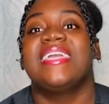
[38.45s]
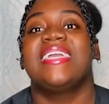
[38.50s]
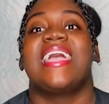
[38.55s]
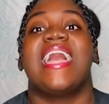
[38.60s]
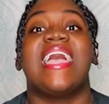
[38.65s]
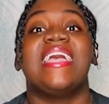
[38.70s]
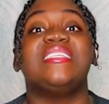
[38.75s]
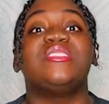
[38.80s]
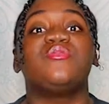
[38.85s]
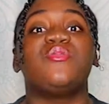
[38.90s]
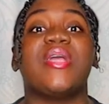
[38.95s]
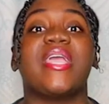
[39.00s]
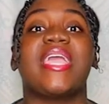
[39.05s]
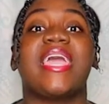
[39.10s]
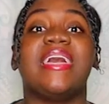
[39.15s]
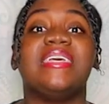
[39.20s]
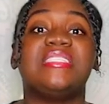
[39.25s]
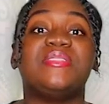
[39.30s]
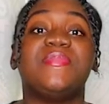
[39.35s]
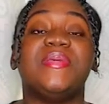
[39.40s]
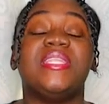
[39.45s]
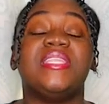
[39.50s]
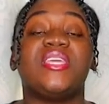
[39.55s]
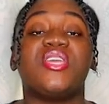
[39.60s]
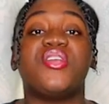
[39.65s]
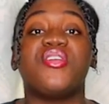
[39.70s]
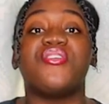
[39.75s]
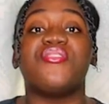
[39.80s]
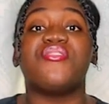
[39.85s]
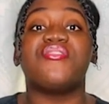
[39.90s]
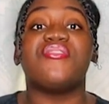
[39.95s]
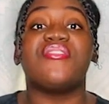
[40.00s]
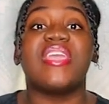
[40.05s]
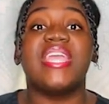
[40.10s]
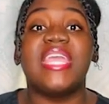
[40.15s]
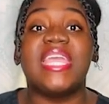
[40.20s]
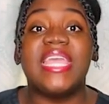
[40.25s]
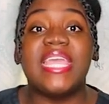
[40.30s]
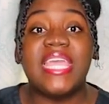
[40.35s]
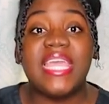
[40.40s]
guys work has been
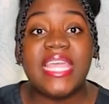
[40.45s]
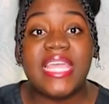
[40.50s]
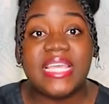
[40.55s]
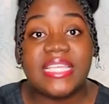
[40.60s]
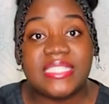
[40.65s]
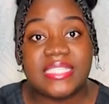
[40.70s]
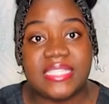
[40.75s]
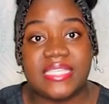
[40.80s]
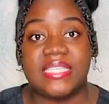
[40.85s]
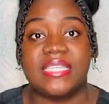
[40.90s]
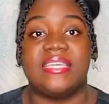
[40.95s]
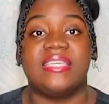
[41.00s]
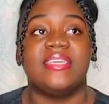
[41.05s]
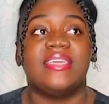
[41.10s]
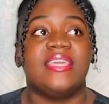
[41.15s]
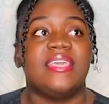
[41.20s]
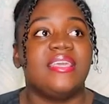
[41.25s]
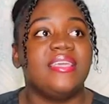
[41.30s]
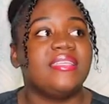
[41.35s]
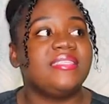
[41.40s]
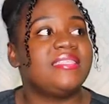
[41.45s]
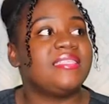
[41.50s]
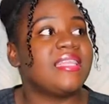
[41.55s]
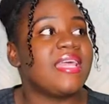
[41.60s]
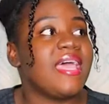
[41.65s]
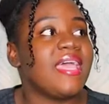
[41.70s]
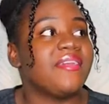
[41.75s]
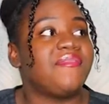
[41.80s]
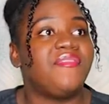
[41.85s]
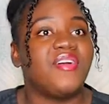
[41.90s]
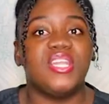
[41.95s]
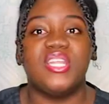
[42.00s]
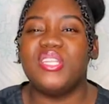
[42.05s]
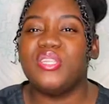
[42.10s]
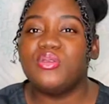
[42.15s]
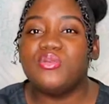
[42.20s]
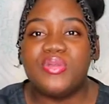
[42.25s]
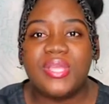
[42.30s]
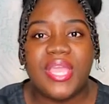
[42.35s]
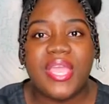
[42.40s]
crazy it's like for the
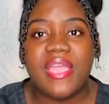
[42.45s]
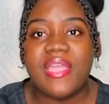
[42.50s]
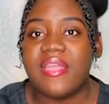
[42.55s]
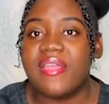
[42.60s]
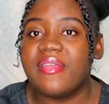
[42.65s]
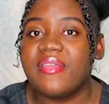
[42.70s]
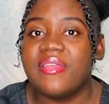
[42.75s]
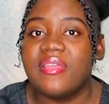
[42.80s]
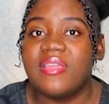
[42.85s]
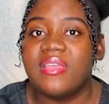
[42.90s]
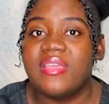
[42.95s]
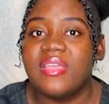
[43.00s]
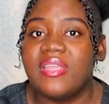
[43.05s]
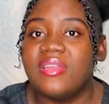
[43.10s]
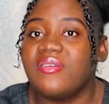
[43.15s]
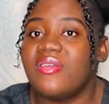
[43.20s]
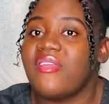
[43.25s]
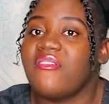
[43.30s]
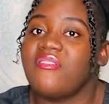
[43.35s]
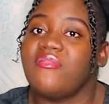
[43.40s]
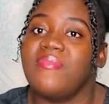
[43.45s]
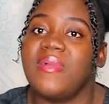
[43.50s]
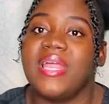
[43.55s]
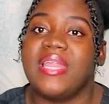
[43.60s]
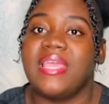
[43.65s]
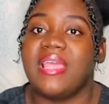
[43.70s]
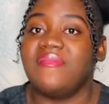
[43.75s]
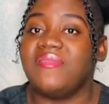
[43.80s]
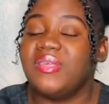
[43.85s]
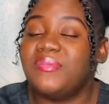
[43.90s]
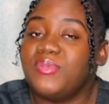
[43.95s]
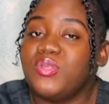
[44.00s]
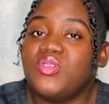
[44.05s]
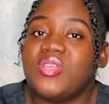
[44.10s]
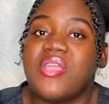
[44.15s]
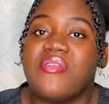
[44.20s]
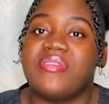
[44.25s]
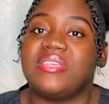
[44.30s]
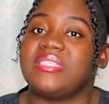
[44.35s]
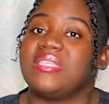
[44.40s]
new year you know everybody have the new
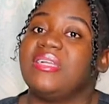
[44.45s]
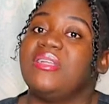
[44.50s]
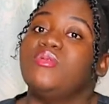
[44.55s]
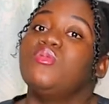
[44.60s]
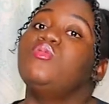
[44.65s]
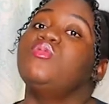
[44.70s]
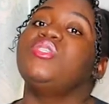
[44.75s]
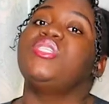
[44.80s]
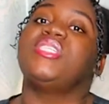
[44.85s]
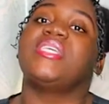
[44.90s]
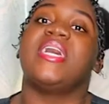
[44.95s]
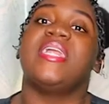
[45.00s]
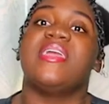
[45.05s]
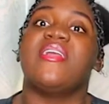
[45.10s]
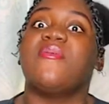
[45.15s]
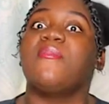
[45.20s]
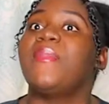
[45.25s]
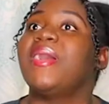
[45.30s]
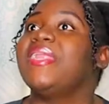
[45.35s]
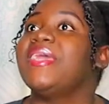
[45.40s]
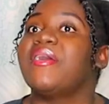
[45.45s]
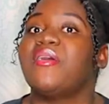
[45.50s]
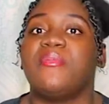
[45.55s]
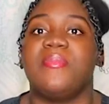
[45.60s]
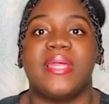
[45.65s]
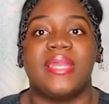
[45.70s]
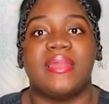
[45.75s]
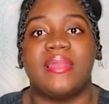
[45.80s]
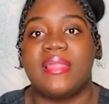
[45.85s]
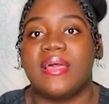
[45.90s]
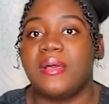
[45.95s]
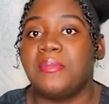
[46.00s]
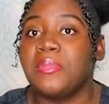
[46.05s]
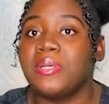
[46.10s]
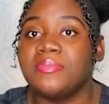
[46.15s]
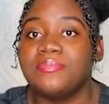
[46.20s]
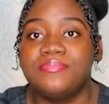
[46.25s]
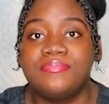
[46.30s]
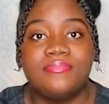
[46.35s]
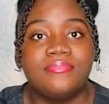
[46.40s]
year resolution everybody I come at the
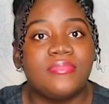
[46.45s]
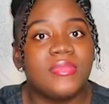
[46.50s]
lab